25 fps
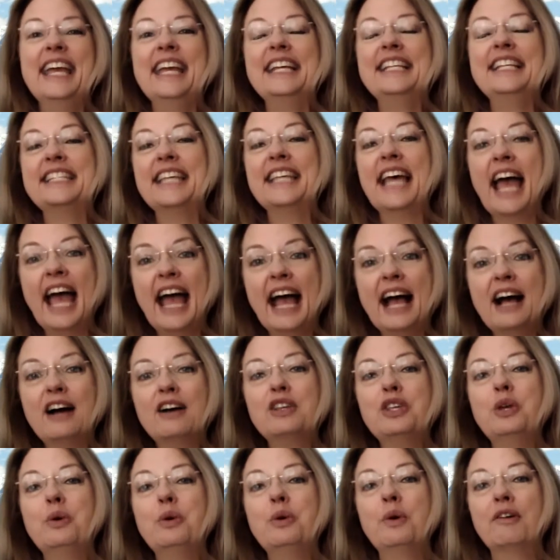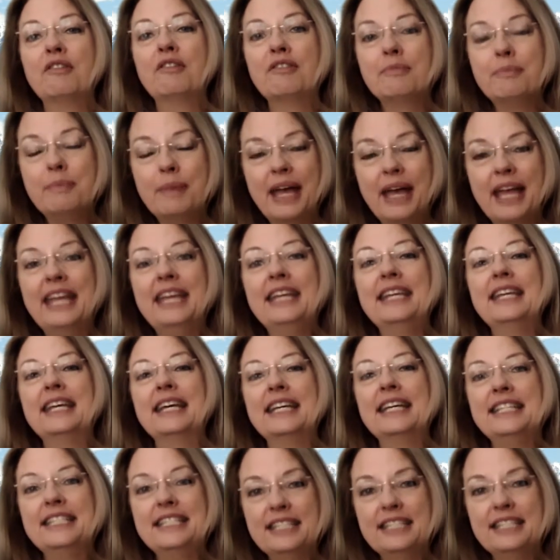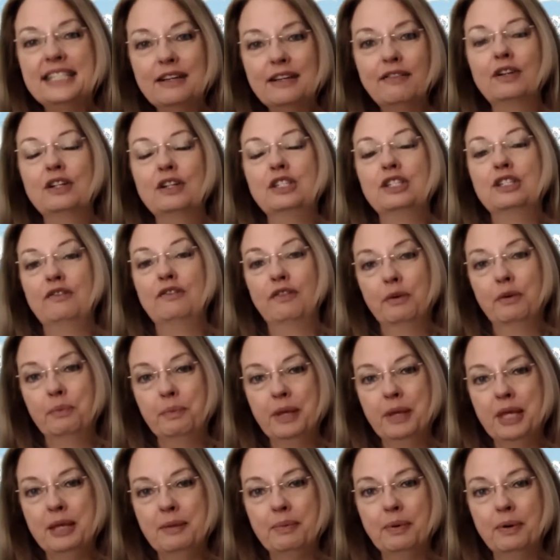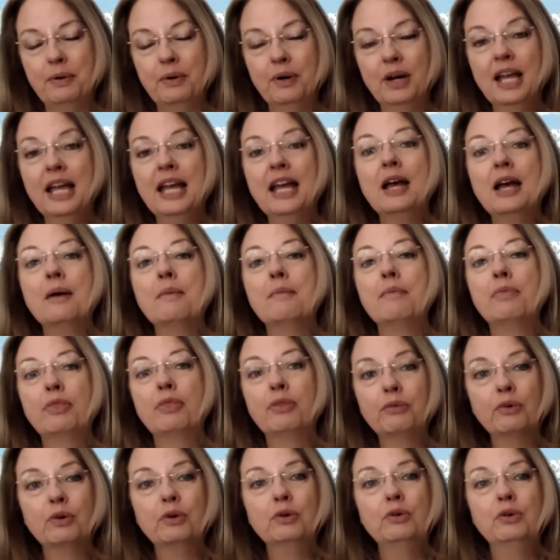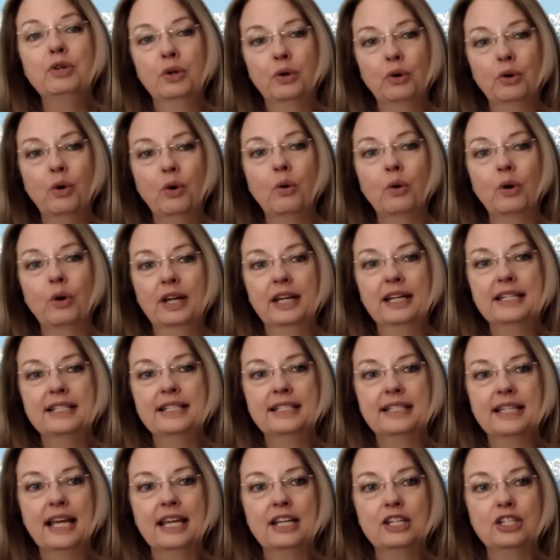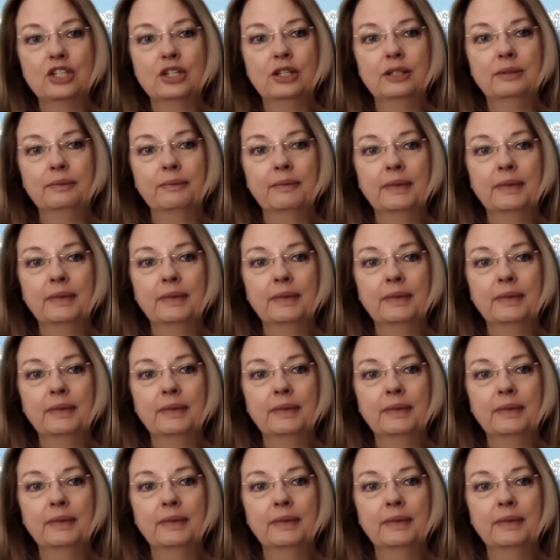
It's how you have made a difference for people through your organization.